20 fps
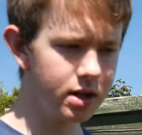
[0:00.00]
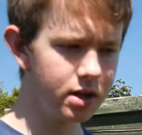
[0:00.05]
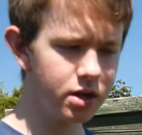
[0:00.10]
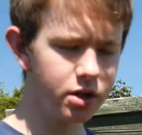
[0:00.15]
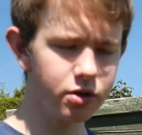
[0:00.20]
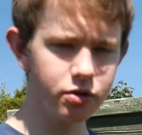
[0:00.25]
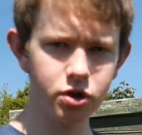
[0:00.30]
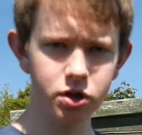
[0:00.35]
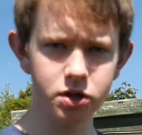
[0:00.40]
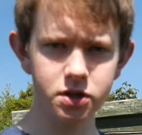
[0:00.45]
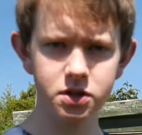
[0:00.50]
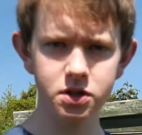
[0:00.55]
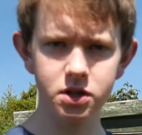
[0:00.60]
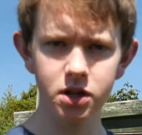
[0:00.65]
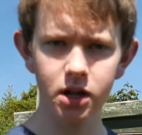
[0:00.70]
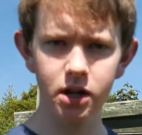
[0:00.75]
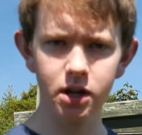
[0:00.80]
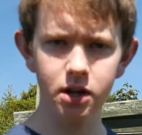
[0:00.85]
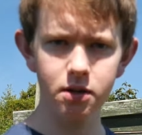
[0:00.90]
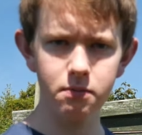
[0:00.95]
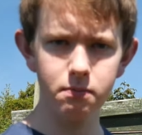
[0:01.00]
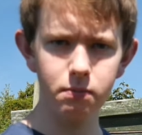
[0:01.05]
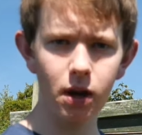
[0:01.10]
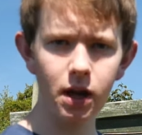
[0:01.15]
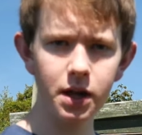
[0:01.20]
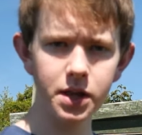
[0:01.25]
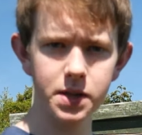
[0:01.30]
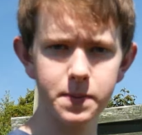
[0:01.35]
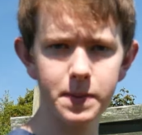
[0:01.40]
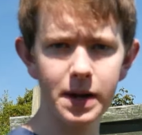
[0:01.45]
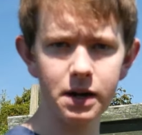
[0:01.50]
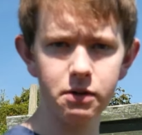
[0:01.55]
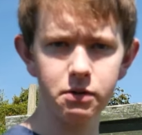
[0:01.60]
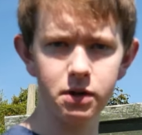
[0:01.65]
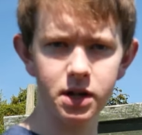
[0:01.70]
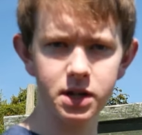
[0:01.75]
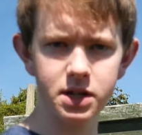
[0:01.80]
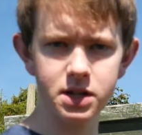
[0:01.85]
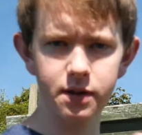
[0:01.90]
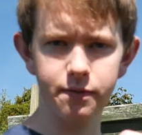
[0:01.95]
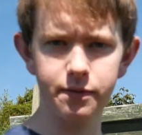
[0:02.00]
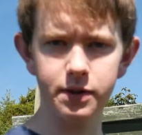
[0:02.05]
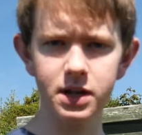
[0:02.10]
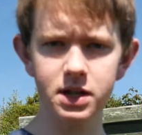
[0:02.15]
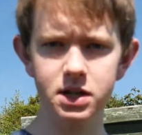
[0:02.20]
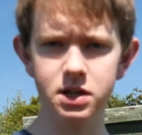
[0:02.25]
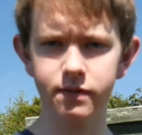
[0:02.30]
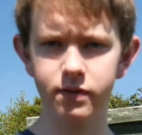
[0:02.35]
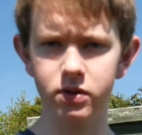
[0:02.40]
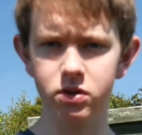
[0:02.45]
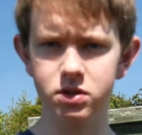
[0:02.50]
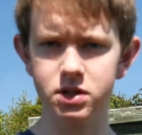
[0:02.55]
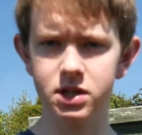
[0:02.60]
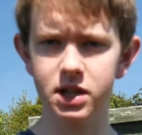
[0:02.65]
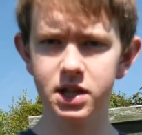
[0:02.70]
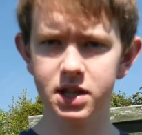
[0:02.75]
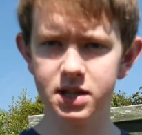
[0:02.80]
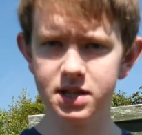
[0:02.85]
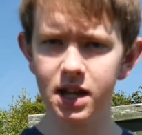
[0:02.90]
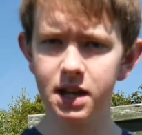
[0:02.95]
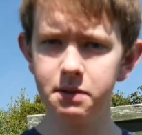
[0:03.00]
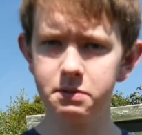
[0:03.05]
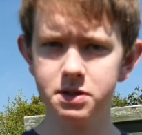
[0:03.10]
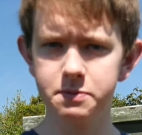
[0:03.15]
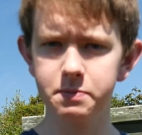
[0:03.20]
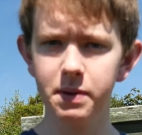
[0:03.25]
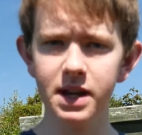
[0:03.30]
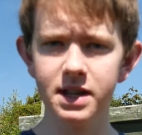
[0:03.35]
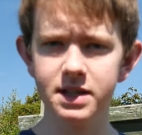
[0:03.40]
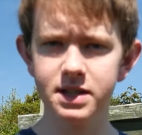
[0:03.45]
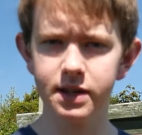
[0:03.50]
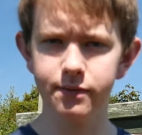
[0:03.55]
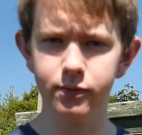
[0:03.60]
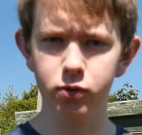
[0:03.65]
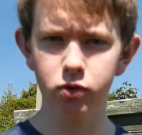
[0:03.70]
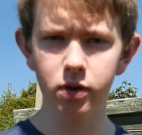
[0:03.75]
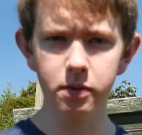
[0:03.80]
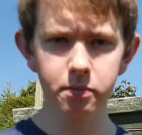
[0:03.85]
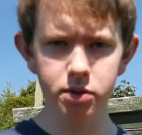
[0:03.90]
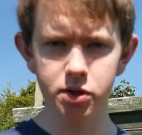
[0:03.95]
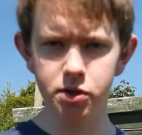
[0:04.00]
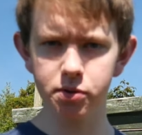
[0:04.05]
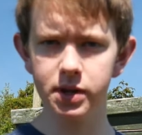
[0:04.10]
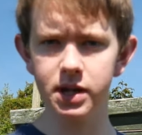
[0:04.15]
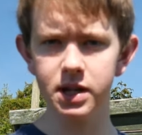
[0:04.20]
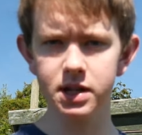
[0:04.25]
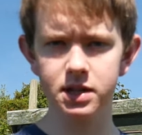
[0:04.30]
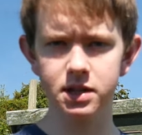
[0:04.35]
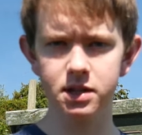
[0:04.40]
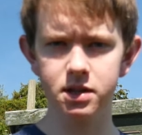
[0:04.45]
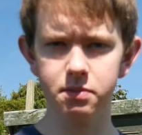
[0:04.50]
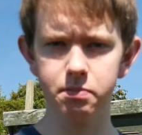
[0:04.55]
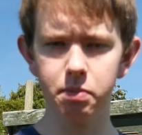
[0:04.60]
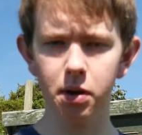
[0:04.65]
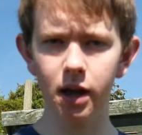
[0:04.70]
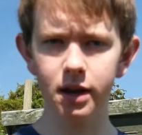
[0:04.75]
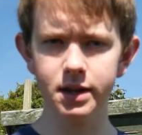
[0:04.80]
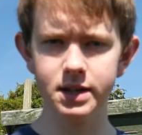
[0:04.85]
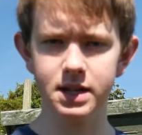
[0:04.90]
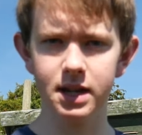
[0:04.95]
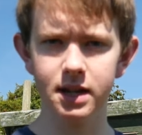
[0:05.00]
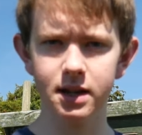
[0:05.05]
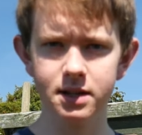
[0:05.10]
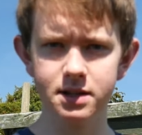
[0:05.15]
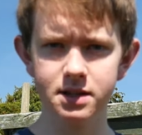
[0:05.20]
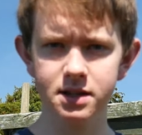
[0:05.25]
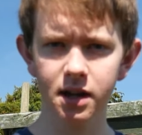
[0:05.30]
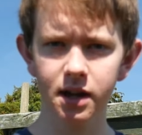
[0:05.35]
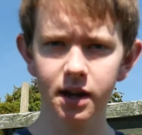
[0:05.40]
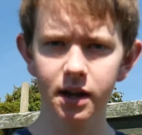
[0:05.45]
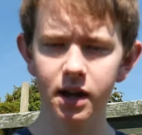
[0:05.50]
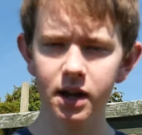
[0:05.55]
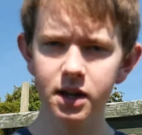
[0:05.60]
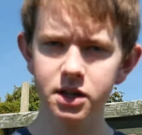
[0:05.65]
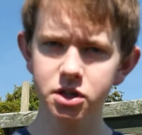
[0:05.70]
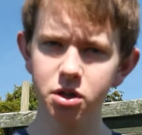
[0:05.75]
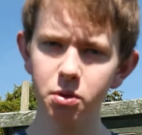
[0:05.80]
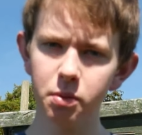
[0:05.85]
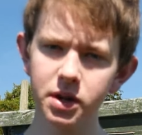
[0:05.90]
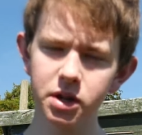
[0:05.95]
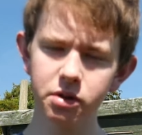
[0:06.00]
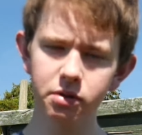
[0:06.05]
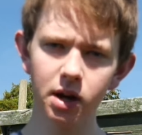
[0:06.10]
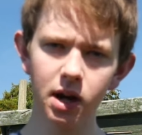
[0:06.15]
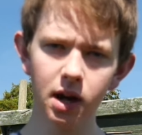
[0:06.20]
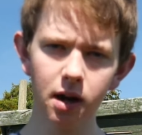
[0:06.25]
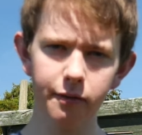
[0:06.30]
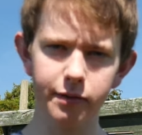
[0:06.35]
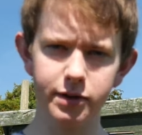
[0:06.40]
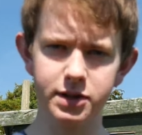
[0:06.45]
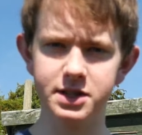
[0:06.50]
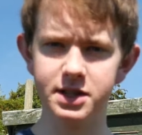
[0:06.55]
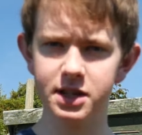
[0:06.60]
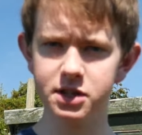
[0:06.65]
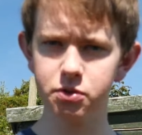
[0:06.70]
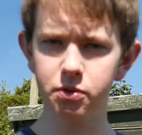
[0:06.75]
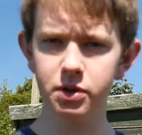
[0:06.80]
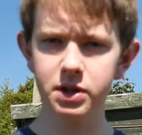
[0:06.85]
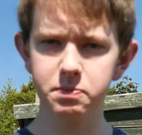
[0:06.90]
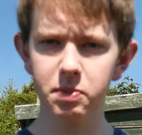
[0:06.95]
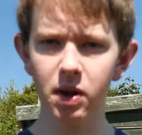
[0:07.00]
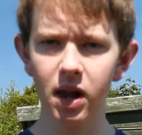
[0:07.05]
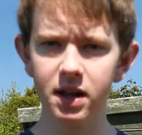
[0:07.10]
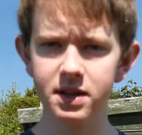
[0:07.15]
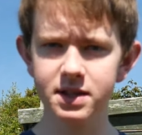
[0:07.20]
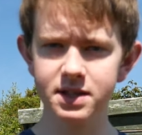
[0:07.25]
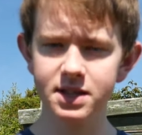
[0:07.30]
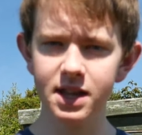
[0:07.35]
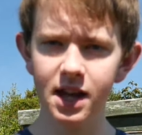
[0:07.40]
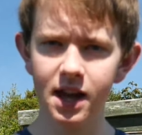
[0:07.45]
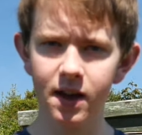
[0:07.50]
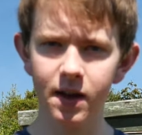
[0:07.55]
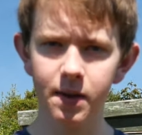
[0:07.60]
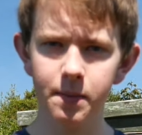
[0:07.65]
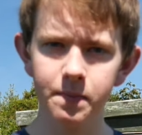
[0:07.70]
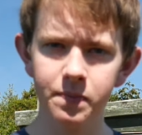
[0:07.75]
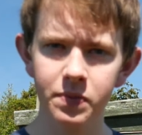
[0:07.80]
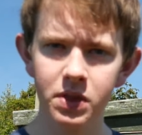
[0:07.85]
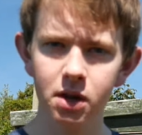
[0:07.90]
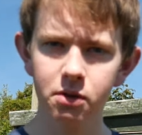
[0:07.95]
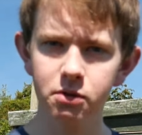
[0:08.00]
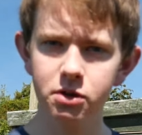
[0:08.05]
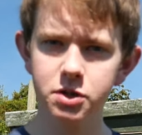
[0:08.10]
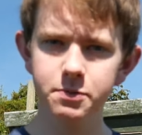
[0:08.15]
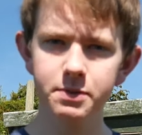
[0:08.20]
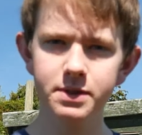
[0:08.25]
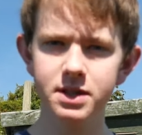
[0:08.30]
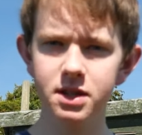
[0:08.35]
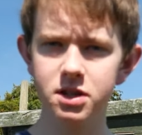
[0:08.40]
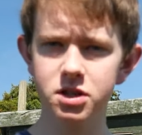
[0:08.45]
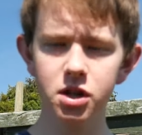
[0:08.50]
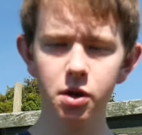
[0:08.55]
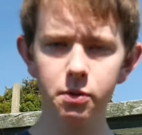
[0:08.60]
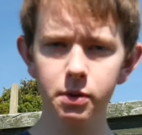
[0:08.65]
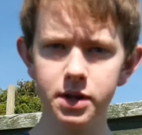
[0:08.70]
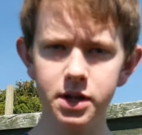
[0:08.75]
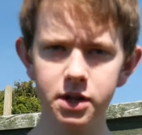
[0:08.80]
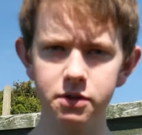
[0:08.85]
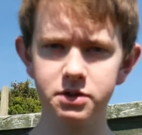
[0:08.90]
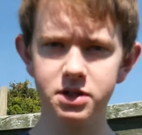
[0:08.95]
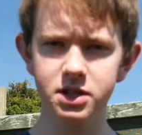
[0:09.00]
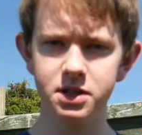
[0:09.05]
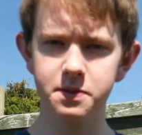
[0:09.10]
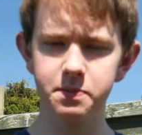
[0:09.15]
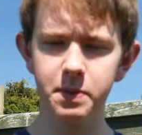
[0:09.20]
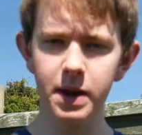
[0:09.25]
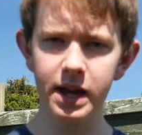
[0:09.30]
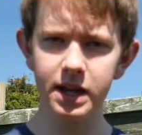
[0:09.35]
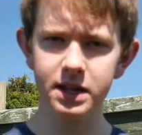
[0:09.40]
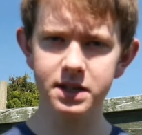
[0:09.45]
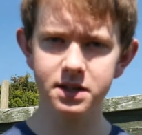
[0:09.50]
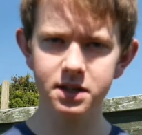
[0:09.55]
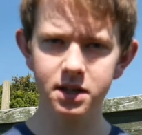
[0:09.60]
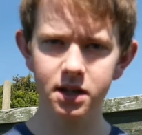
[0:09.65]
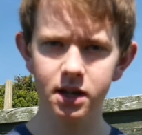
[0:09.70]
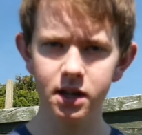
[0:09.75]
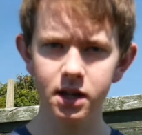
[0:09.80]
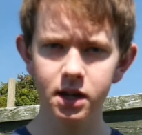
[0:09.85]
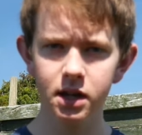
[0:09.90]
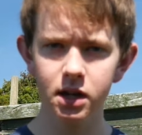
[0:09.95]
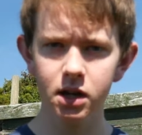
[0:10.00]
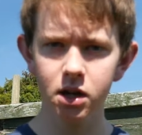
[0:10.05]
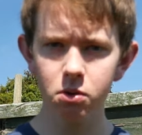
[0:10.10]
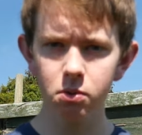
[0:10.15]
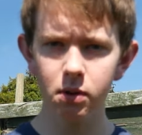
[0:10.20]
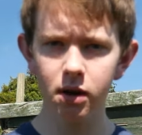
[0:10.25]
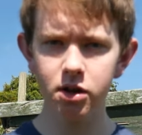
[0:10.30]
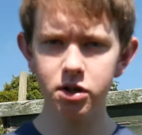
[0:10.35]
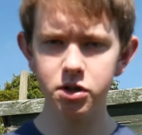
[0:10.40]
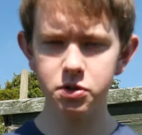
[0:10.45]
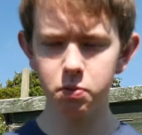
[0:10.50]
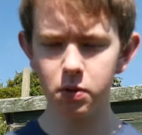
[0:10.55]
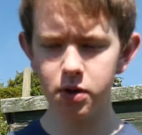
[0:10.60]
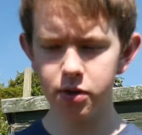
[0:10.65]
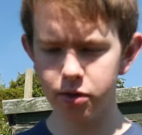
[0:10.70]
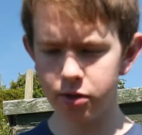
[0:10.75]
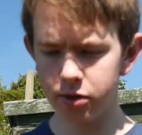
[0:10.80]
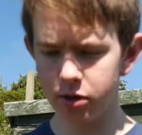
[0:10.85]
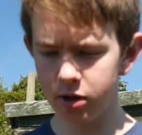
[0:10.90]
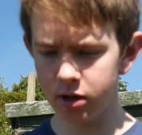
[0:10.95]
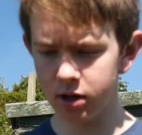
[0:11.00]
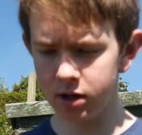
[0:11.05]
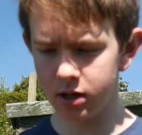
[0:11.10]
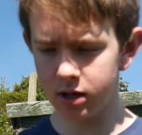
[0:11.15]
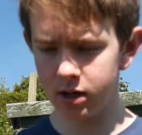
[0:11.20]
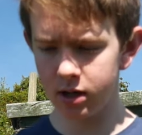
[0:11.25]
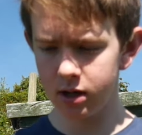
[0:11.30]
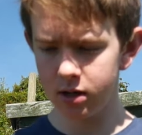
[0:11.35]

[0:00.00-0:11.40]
you just plant out at different intervals in the same space even, or in between the plantings, so when you harvest there's always plants there, which means there's no unused space. Whereas with the